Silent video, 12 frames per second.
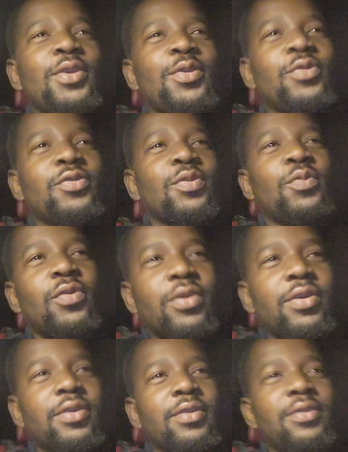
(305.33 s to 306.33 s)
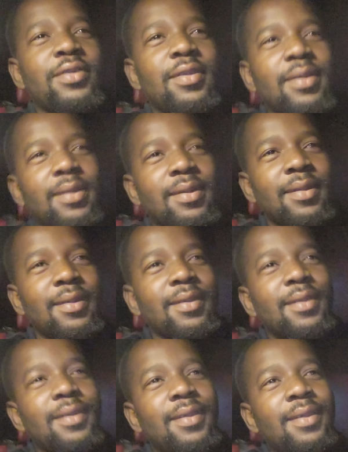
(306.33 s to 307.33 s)
we use some words,
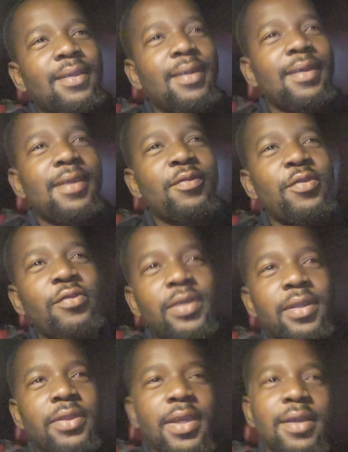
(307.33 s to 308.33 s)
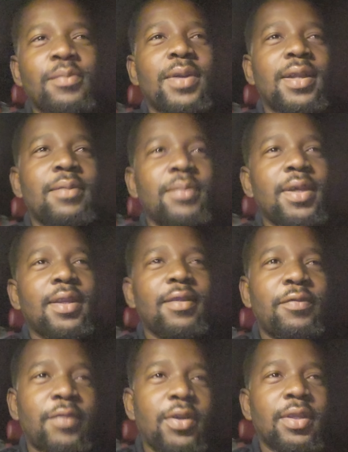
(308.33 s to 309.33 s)
and if you really think about it, man,
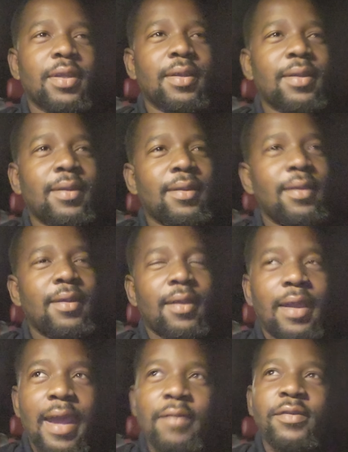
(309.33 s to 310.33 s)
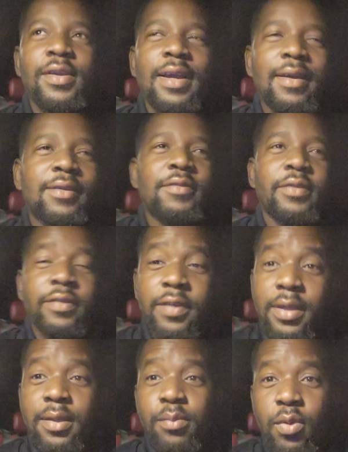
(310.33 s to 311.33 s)
it's funny. Have you guys ever
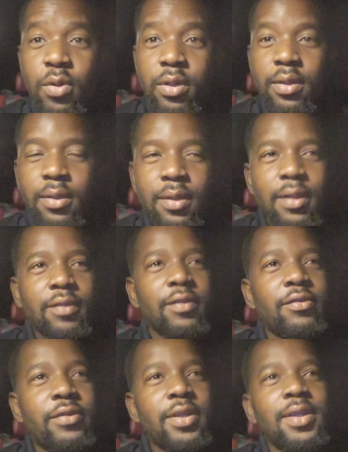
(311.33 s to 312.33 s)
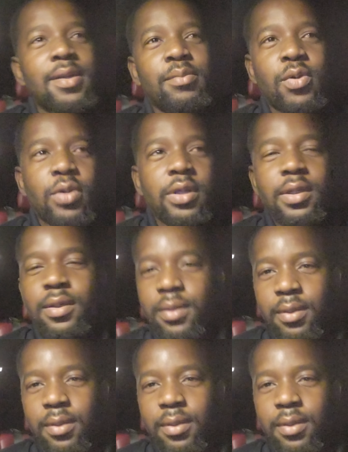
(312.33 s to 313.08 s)
seen the board? Is it really a board?